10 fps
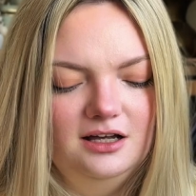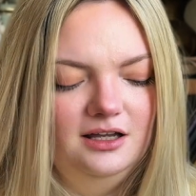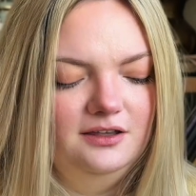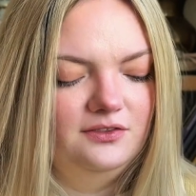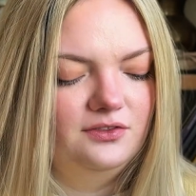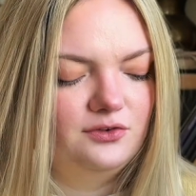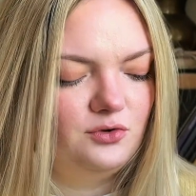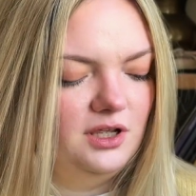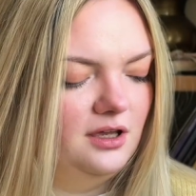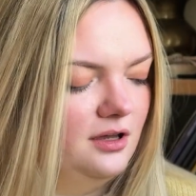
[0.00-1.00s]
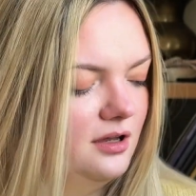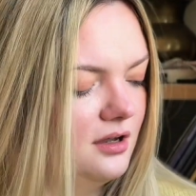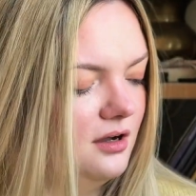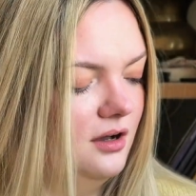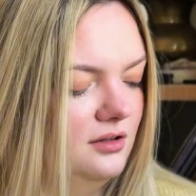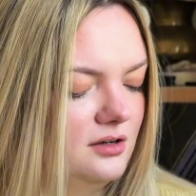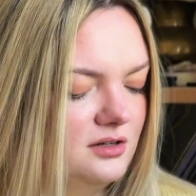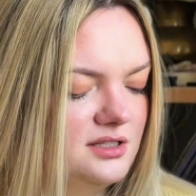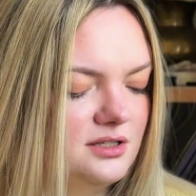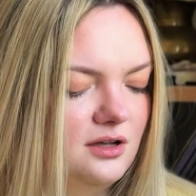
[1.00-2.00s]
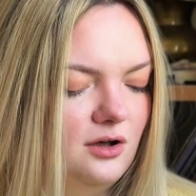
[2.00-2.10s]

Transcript: in 3 colors.